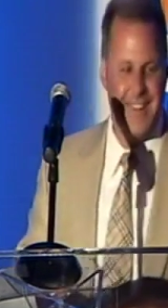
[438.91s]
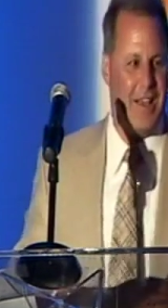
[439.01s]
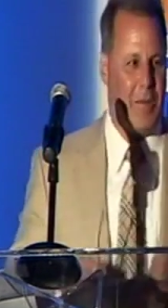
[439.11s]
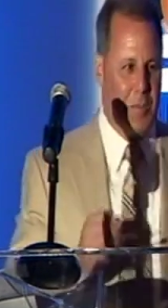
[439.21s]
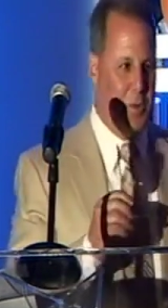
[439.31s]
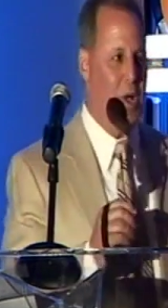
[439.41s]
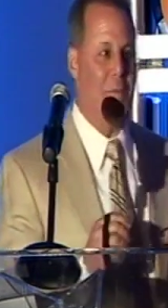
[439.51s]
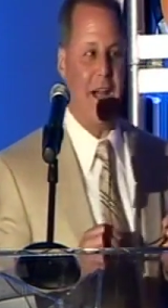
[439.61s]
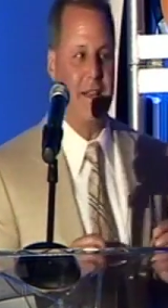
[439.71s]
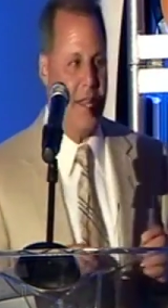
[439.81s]
going to put on
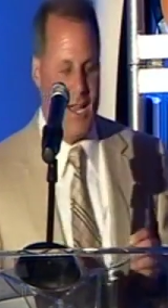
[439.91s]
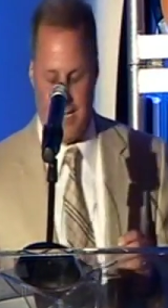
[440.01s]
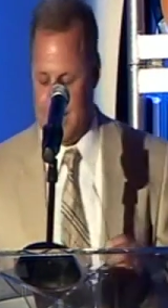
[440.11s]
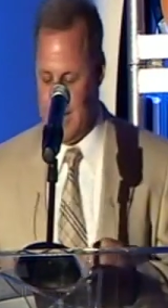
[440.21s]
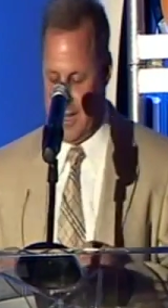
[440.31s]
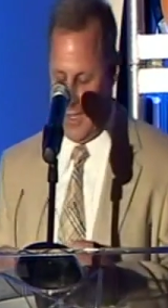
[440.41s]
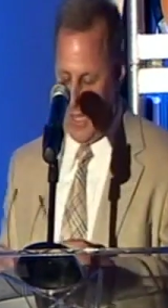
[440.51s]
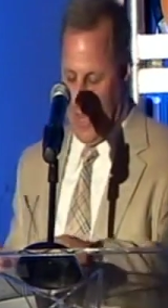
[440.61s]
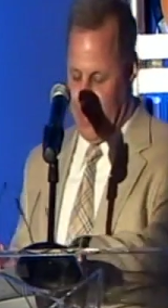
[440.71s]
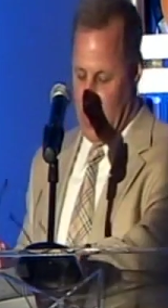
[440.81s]
my glasses here because I
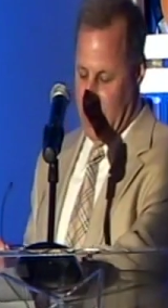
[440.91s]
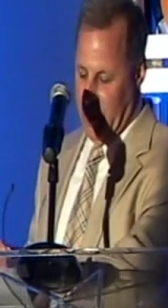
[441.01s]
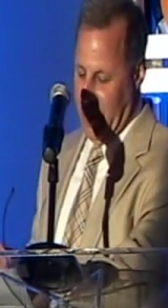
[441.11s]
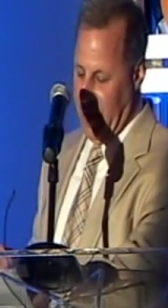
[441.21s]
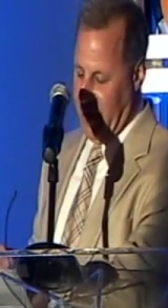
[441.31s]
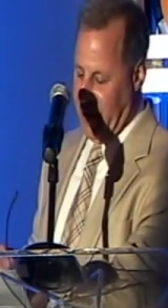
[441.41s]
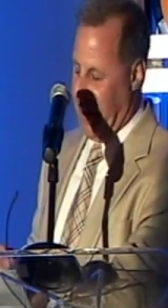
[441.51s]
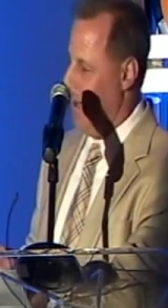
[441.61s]
have no prayer of